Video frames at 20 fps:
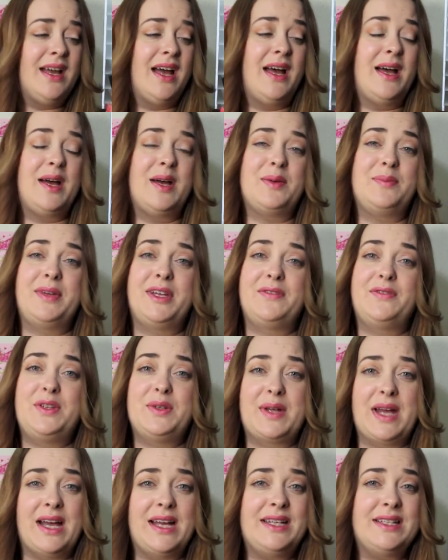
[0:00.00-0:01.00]
If you
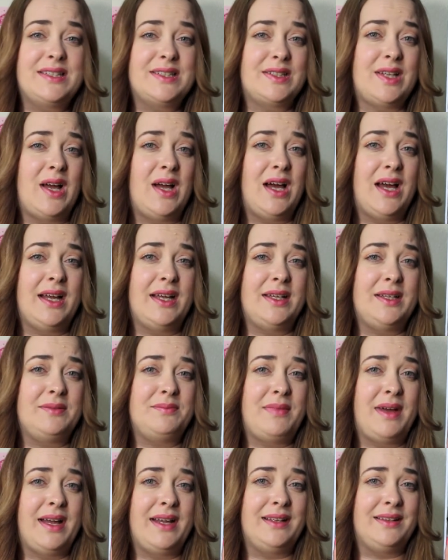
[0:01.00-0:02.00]
guys saw in
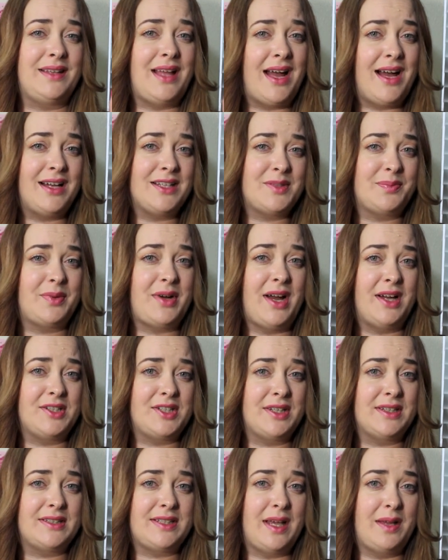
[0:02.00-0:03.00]
my last
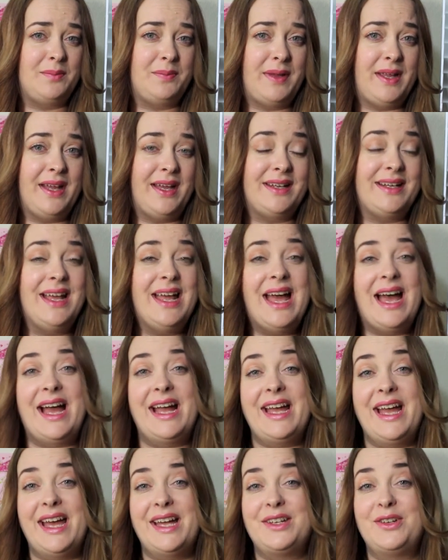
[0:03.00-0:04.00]
Project 20 Pan, I
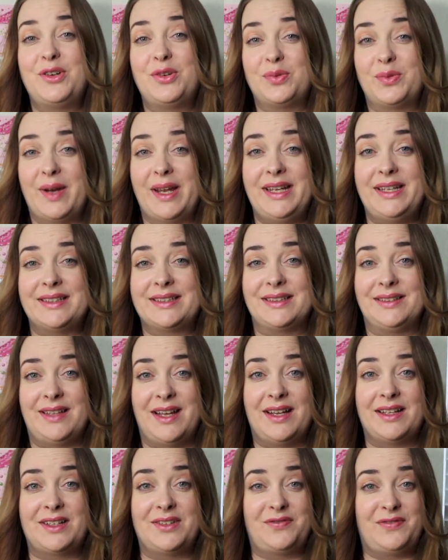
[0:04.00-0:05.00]
had great
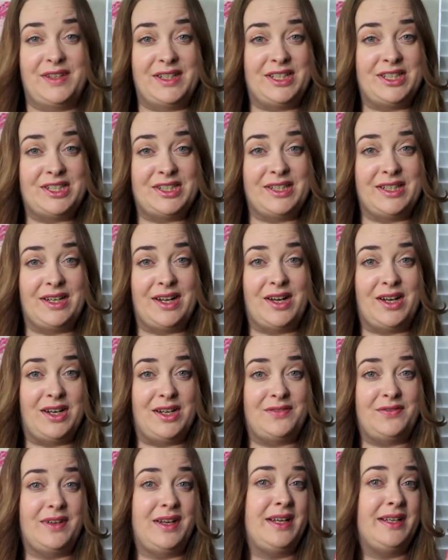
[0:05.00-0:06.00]
luck finishing
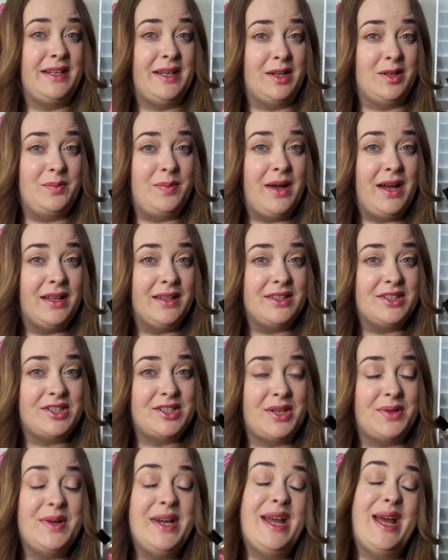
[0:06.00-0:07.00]
off a nail polish,
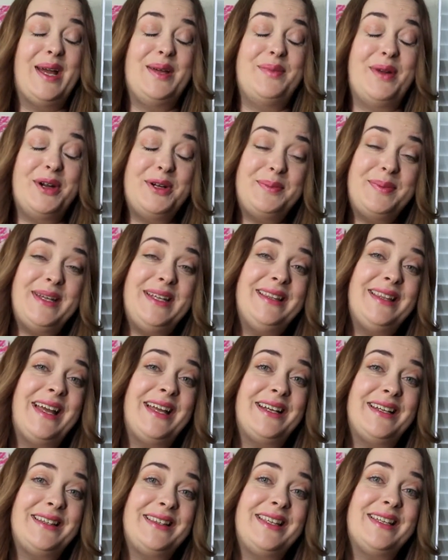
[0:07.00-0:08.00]
so I'm hoping
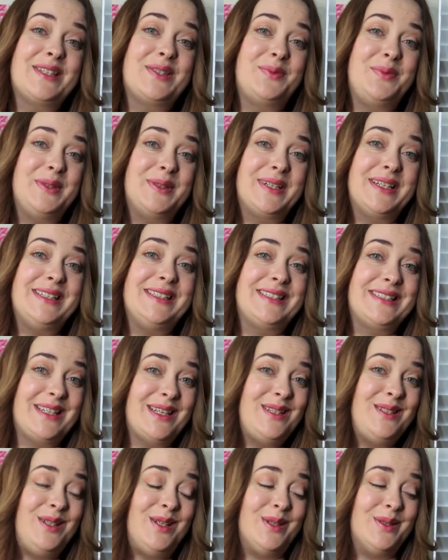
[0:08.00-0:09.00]
that this will
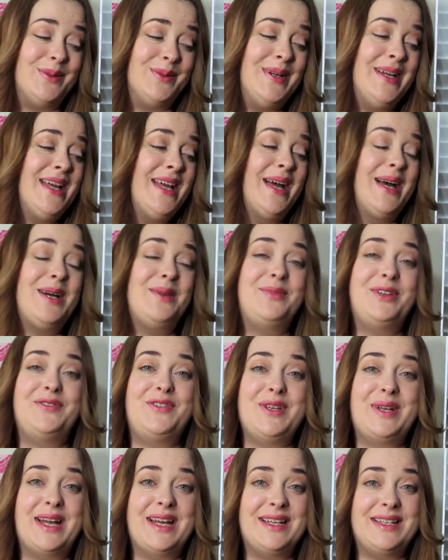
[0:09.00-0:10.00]
continue. If
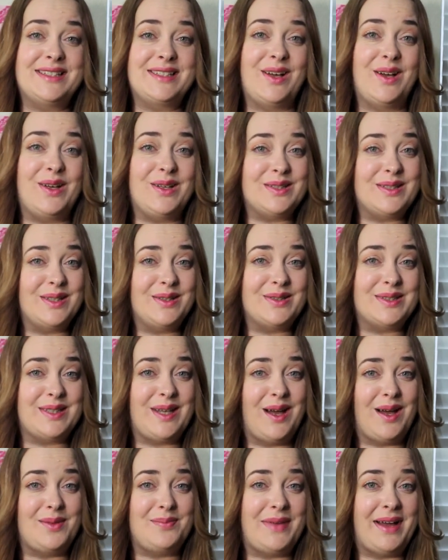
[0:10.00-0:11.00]
you guys also
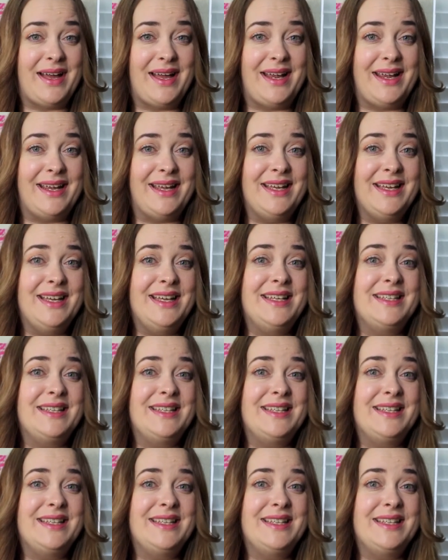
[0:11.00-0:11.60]
saw my